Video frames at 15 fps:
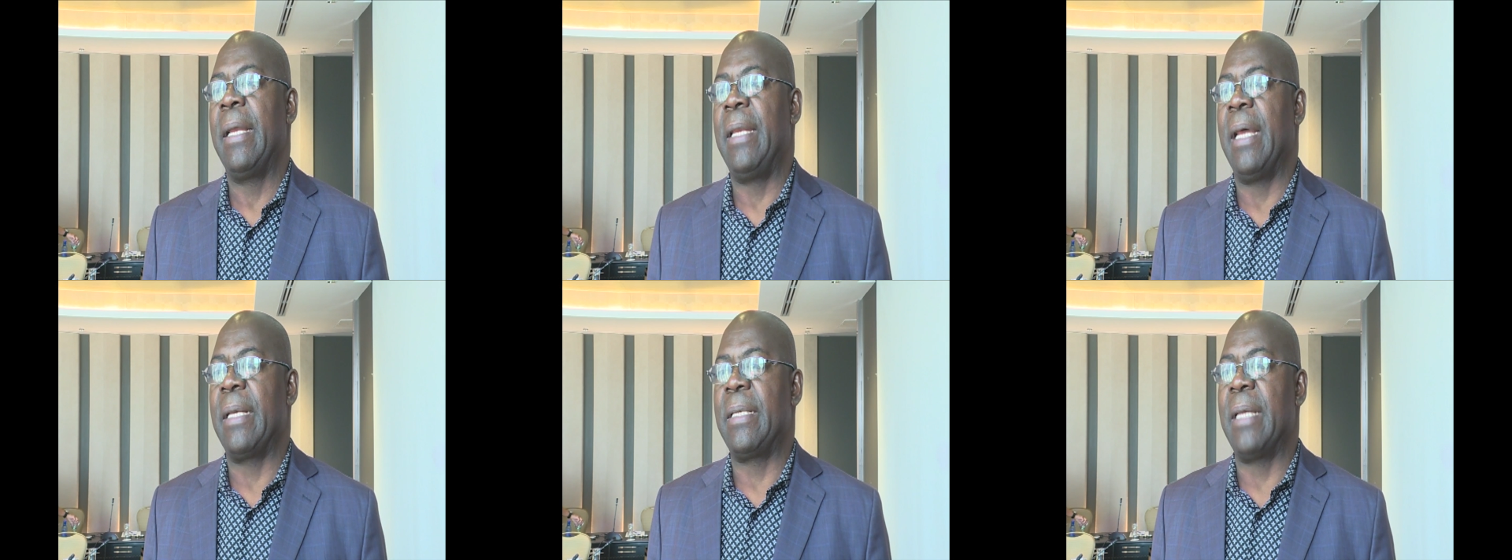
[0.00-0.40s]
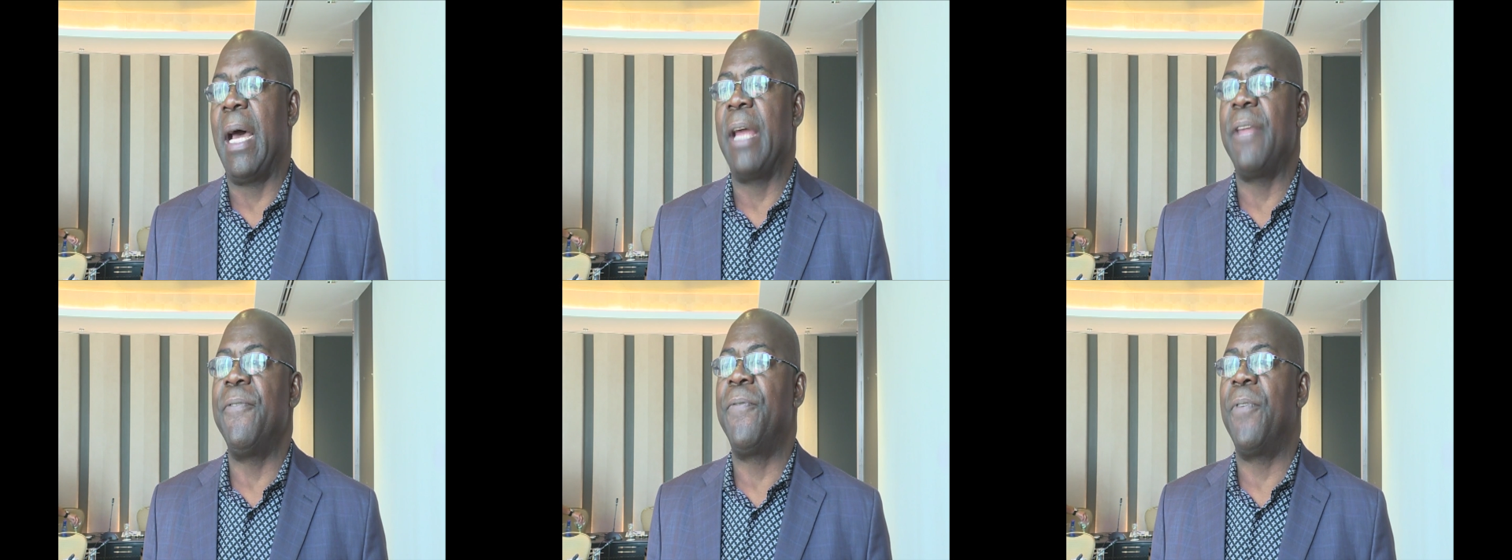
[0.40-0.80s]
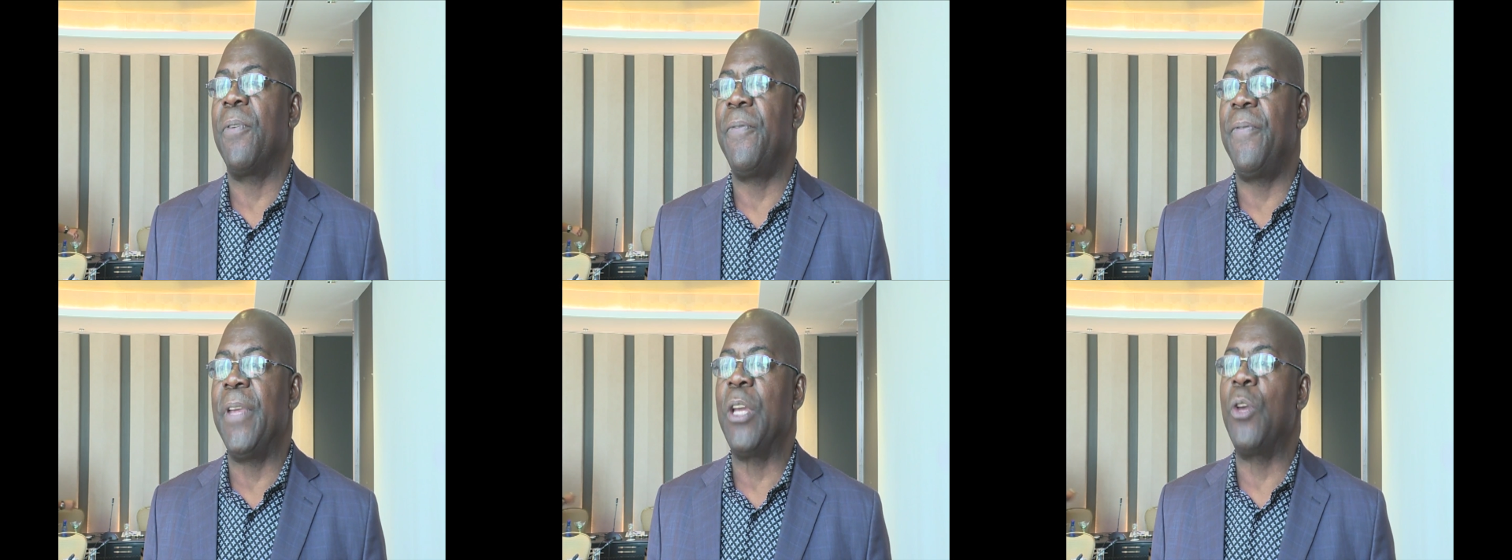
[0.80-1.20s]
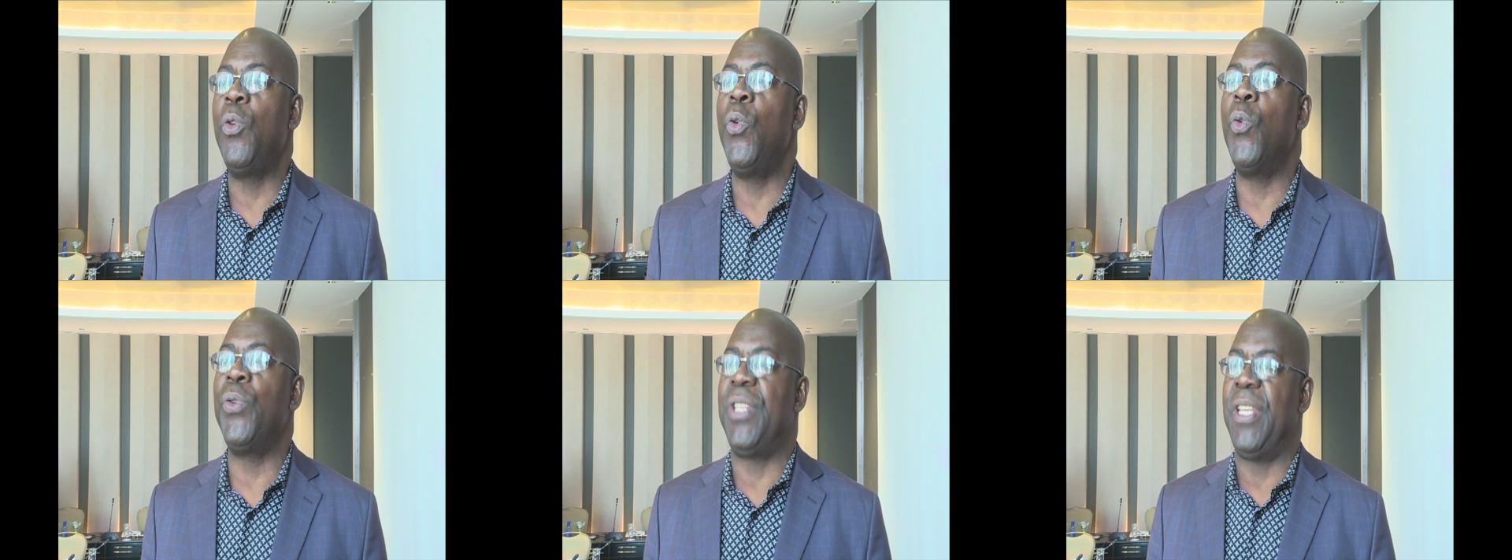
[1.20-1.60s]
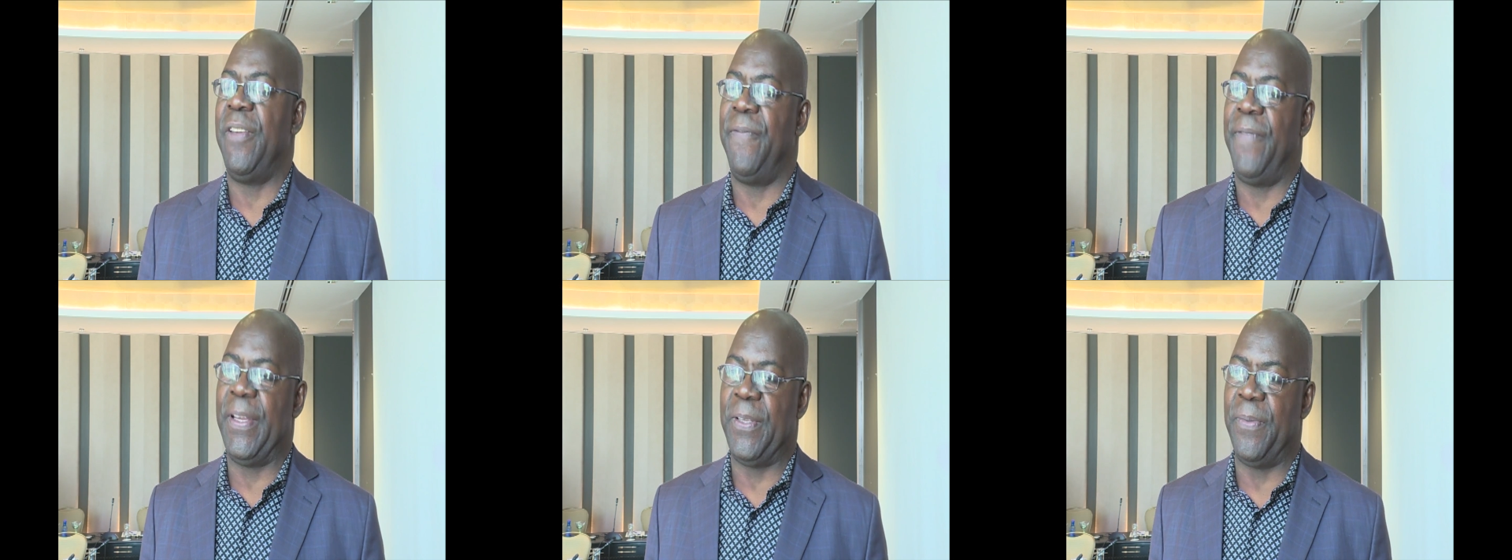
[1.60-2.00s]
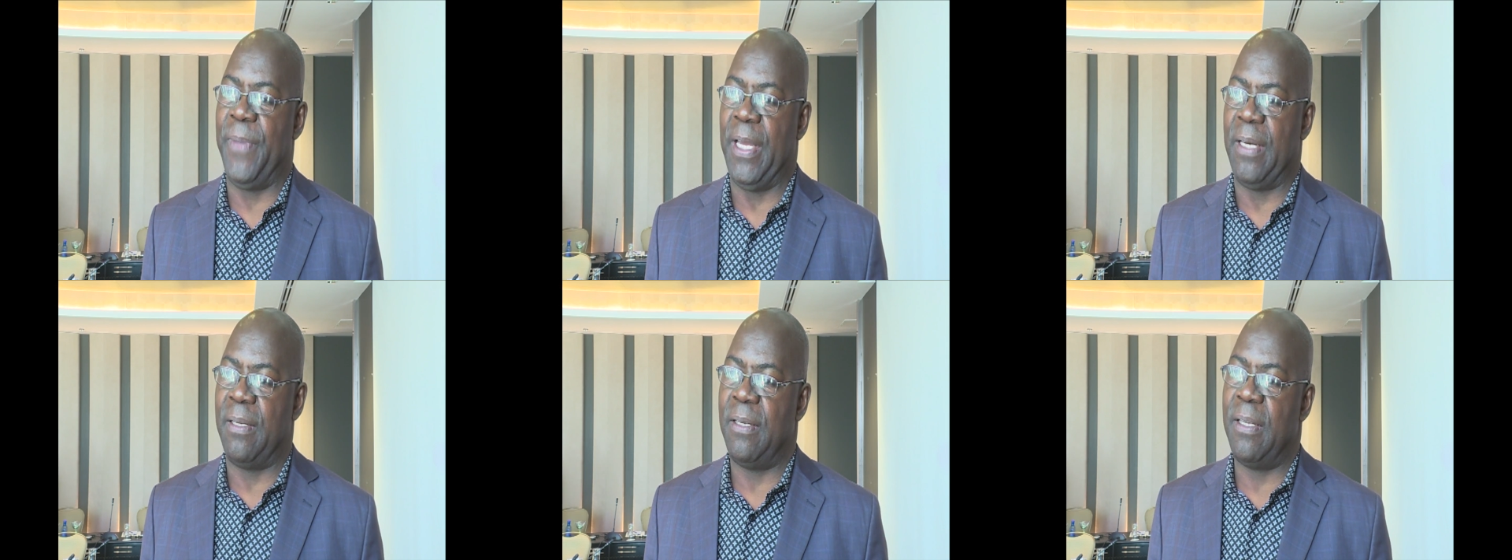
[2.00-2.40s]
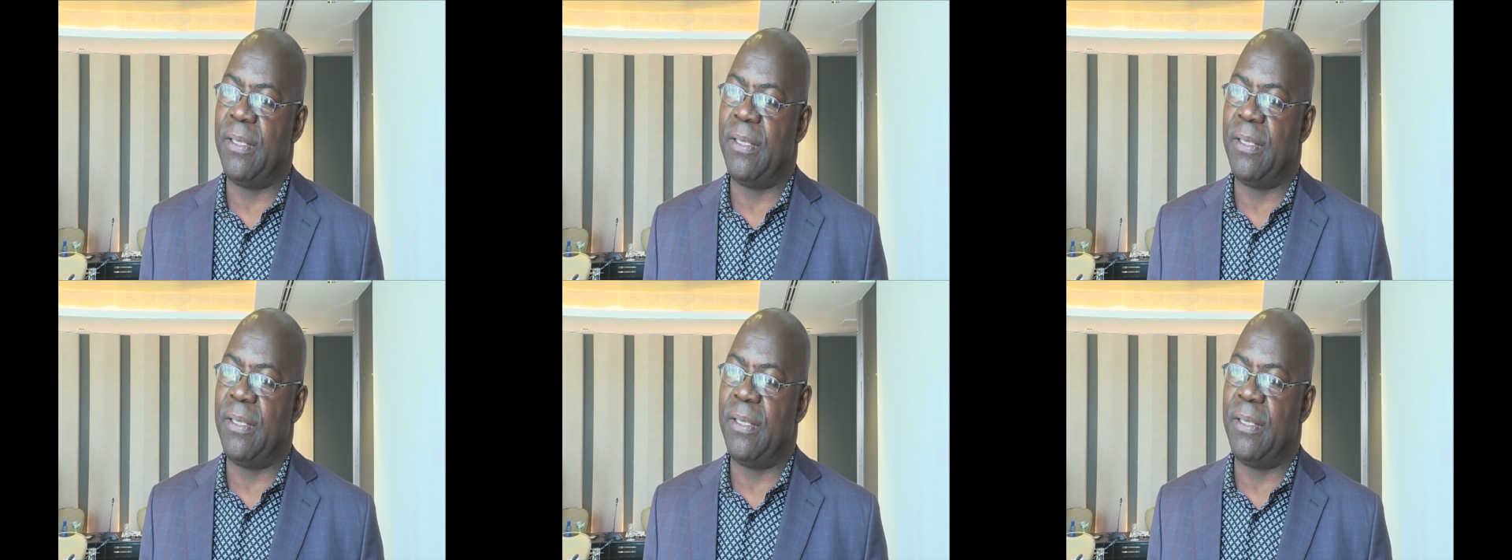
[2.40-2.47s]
that are involving huge investment.